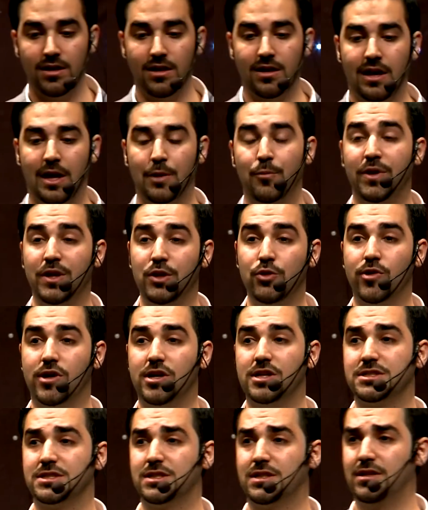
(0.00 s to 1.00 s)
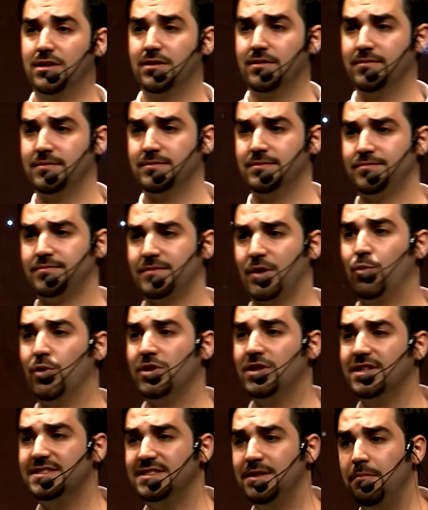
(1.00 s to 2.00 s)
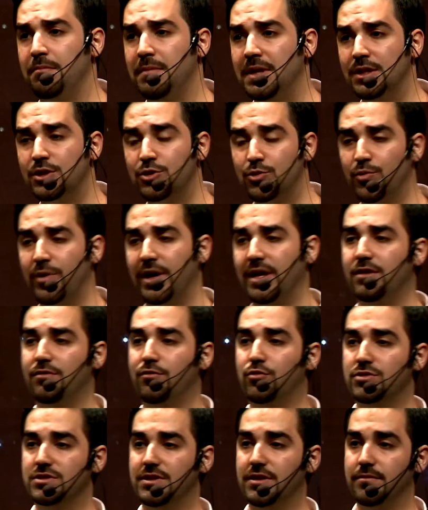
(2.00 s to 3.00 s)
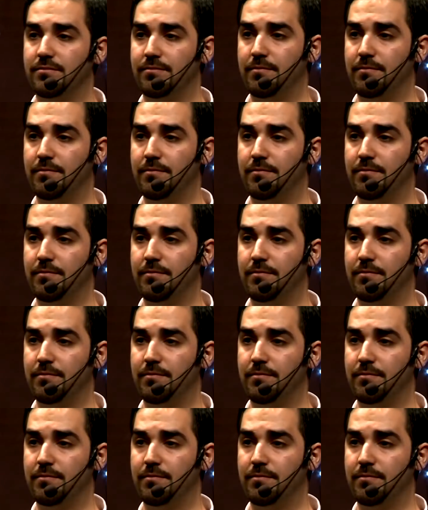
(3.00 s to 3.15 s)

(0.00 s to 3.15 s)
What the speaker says: And when you ask, what does it mean to wait for the